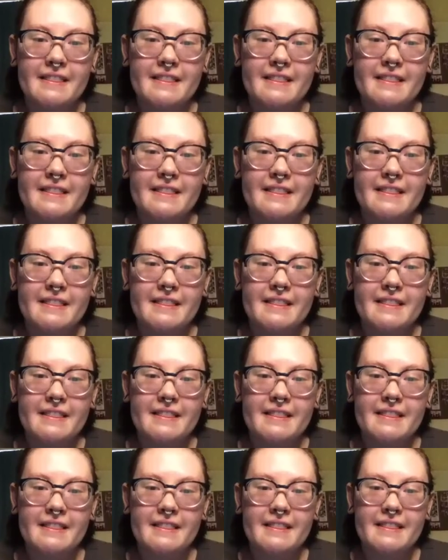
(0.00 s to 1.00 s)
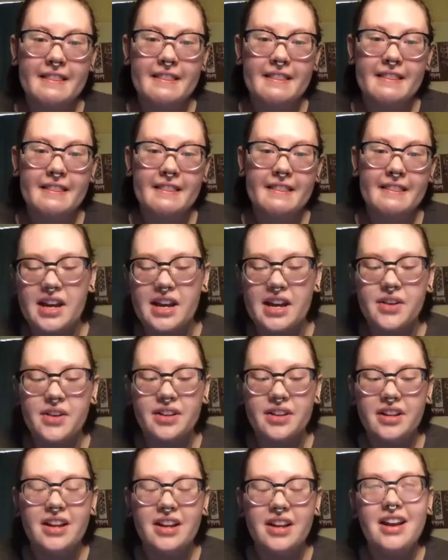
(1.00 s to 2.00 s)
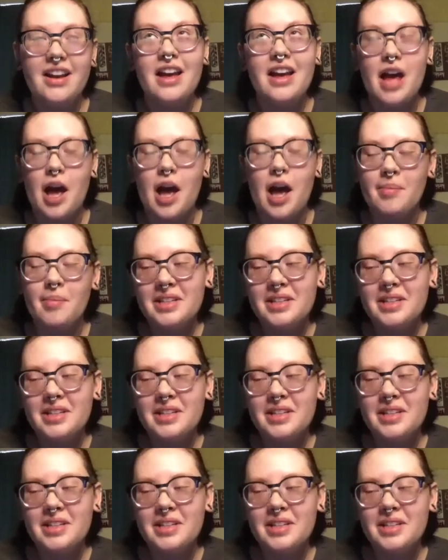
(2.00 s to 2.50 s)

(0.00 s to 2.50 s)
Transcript: Basically have a list written down.